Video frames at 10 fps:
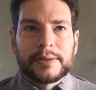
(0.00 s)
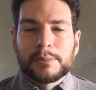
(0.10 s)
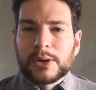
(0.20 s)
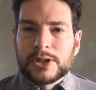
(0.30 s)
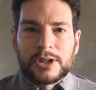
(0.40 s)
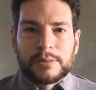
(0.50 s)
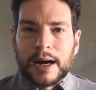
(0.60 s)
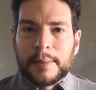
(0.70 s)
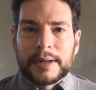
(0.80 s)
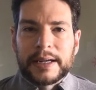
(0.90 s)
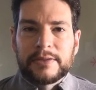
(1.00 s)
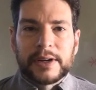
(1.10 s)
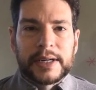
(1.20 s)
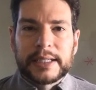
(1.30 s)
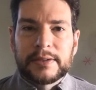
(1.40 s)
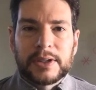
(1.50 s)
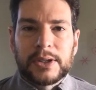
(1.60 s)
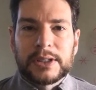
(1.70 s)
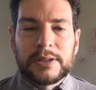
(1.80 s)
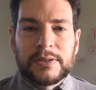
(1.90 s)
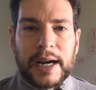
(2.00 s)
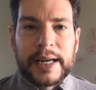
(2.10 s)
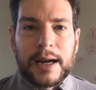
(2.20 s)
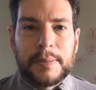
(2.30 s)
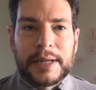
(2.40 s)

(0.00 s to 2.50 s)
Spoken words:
Personal property, very difficult to divide up.